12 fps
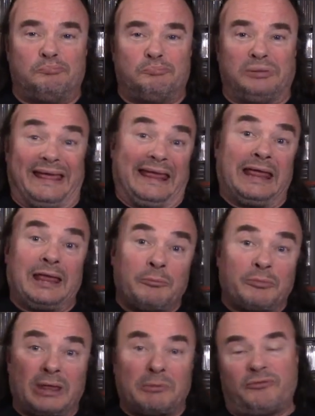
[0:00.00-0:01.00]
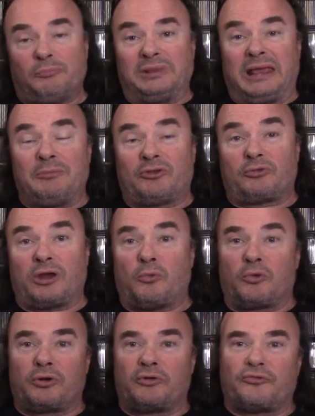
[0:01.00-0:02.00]
blame them, if blame is the right
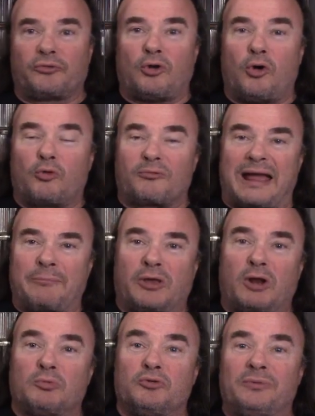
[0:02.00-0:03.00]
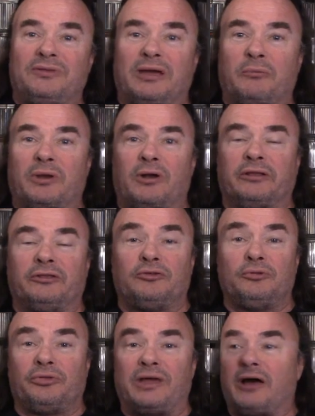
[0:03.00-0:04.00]
word, for the whole rap metal movement that went on in the
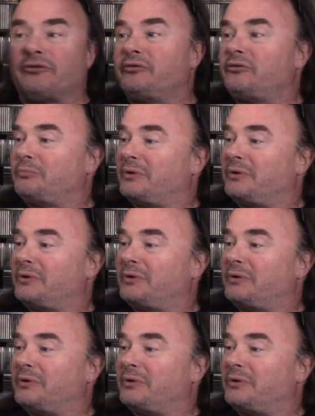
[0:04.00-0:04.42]
2000s.